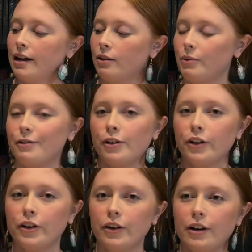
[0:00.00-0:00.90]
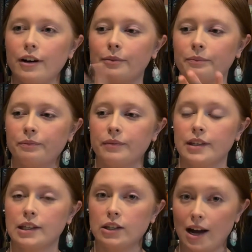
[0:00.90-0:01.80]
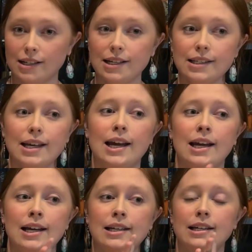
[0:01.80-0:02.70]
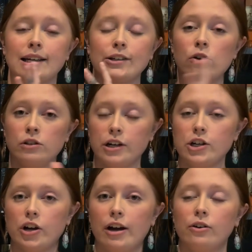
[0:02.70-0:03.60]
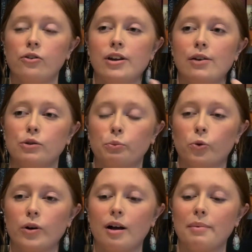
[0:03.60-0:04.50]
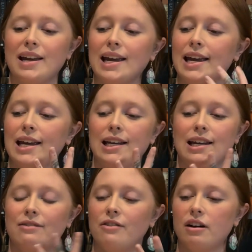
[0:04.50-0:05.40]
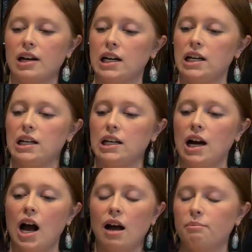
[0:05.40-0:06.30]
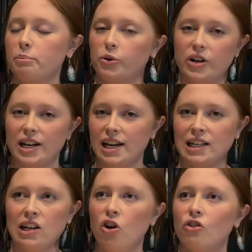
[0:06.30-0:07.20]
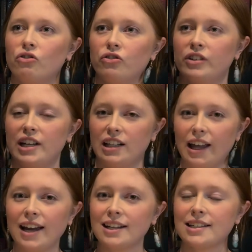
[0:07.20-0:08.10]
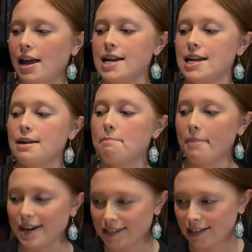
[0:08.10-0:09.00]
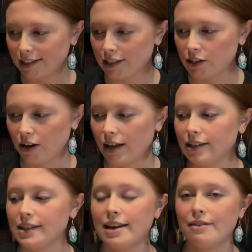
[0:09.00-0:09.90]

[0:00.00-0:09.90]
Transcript: we follow Silas, and his whole entire childhood he was brought up in a very upbringing of neglect, and basically Silas